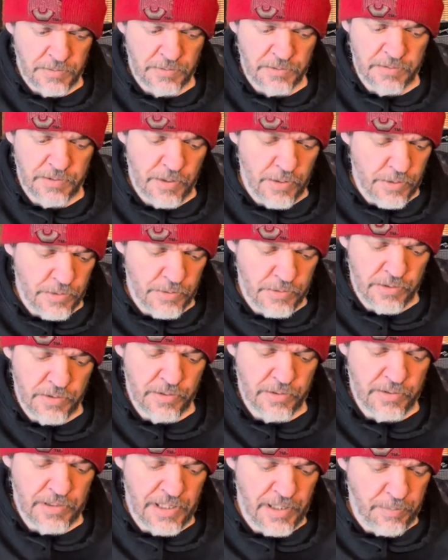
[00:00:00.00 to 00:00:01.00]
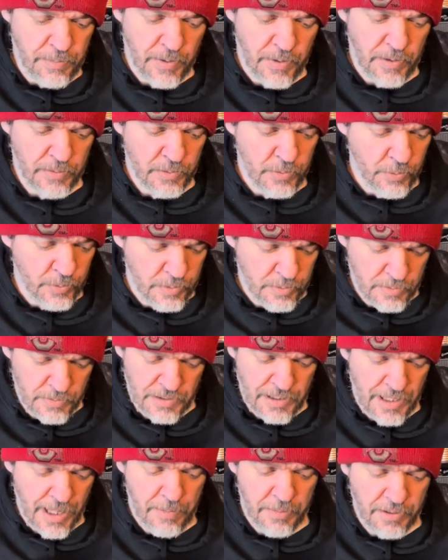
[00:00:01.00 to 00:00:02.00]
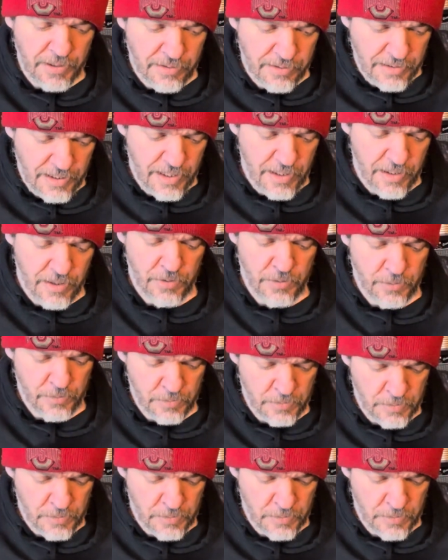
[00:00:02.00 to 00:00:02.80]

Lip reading: So you just keep on climbing the scale.